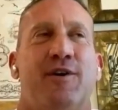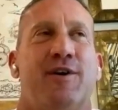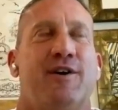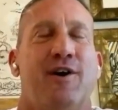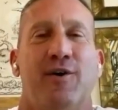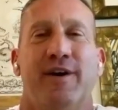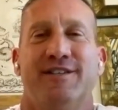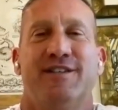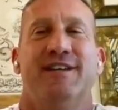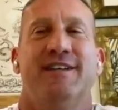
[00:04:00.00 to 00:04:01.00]
for car
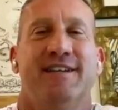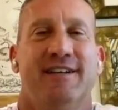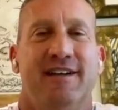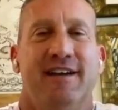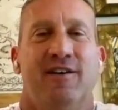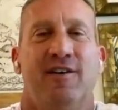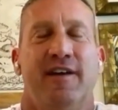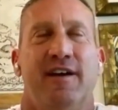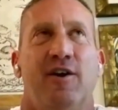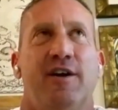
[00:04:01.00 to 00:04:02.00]
racing and, and
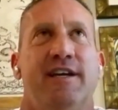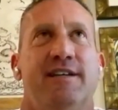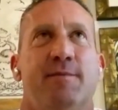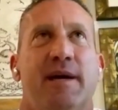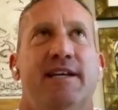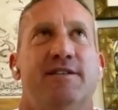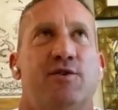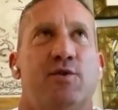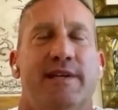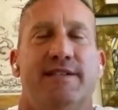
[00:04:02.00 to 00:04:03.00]
all that. And our kids, my
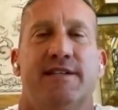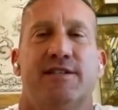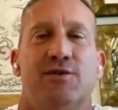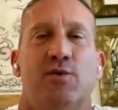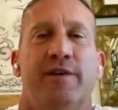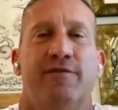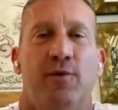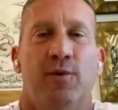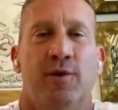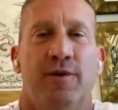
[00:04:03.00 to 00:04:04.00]
kids are twenty-six and
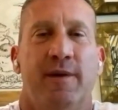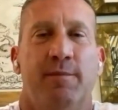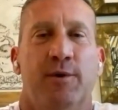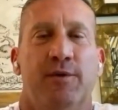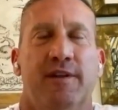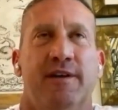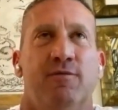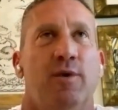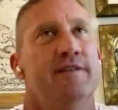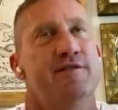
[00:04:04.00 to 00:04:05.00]
twenty-four. They both
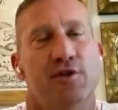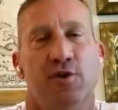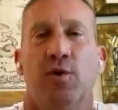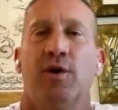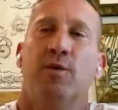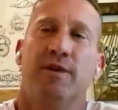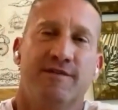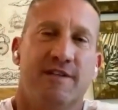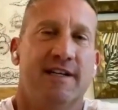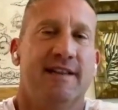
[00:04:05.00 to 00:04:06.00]
live, one lives in New York,
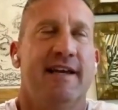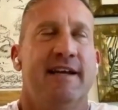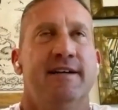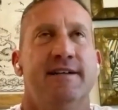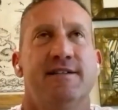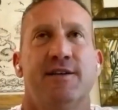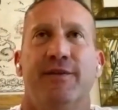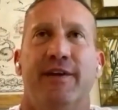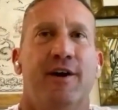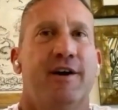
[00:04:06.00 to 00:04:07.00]
one lives in Atlanta. And
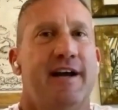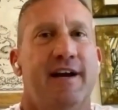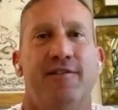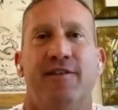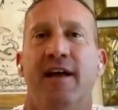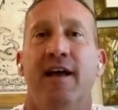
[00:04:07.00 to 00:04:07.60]
so they're kind of,